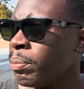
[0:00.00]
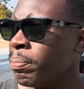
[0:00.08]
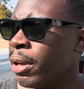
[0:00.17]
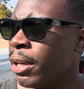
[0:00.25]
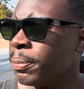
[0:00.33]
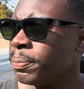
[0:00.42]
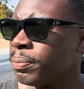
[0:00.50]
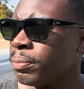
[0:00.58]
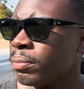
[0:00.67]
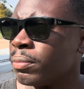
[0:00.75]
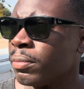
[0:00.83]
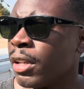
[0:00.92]
But
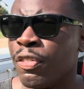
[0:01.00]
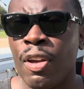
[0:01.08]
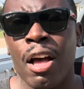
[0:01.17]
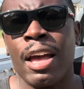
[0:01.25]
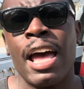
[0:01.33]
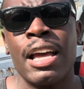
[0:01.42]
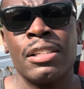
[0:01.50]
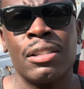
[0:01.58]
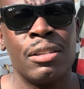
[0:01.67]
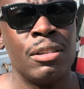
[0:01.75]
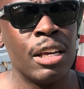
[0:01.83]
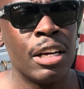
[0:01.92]
if y'all
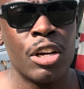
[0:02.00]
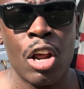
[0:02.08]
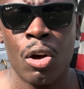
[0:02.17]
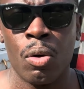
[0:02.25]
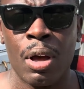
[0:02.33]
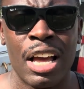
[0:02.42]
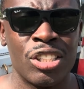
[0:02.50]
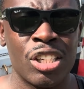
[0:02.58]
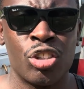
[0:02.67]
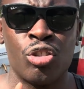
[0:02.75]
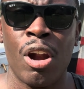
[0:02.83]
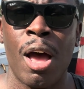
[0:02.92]
guys didn't know, I
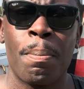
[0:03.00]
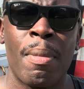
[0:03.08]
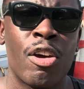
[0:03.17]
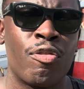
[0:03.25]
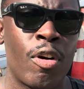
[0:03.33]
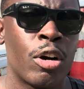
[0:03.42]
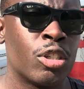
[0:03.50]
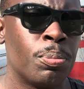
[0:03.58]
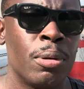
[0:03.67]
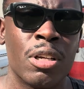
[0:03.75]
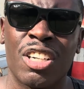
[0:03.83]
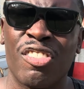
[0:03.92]
just dropped my first
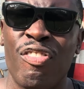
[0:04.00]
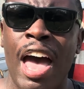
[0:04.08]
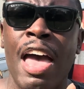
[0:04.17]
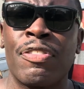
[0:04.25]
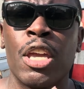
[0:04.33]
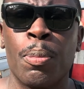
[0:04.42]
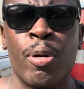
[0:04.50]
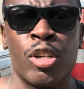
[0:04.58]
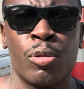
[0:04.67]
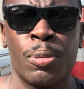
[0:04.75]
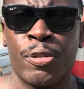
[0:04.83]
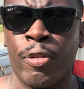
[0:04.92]
book, The Five Key
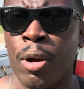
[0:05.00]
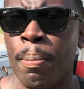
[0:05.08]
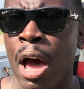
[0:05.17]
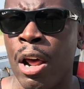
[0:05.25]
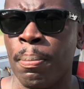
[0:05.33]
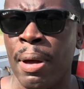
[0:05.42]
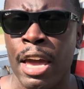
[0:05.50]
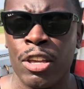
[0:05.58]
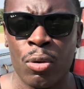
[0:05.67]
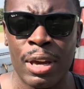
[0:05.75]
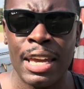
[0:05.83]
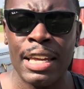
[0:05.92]
Principles for the Modern Man.
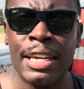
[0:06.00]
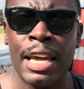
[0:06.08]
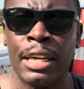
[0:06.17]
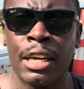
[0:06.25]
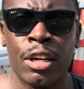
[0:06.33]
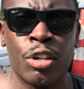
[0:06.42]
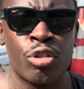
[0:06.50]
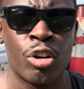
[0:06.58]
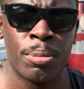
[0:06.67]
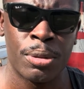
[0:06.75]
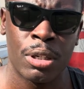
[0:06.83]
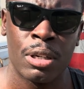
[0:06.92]
You can hit that link in the
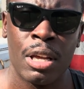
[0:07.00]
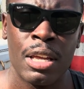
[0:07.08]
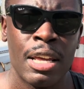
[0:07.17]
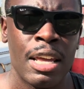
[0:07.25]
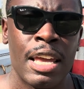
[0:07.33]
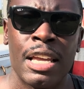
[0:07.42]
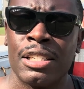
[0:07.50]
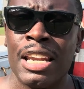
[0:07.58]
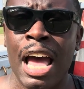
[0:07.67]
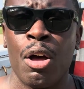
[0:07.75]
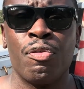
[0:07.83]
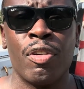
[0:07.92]
description. It's
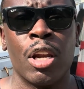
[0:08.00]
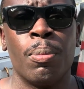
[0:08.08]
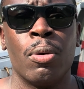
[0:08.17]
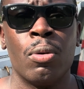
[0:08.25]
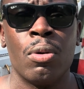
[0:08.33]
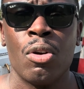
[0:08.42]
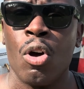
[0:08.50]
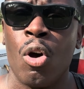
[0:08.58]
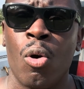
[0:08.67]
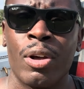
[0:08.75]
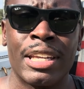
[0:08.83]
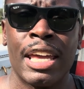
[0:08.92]
now available
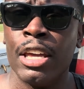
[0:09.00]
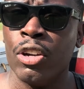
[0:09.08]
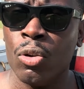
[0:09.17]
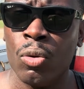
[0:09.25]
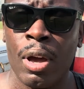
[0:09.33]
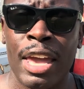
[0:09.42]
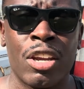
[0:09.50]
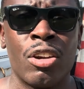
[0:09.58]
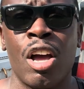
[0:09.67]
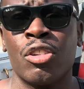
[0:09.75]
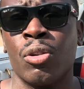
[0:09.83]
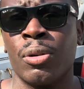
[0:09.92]
on Kindle, and you can
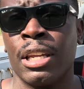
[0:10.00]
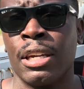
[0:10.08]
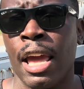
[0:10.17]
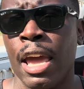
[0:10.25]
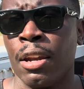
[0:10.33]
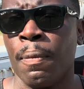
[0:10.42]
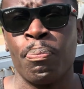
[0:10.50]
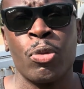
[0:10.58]
also get that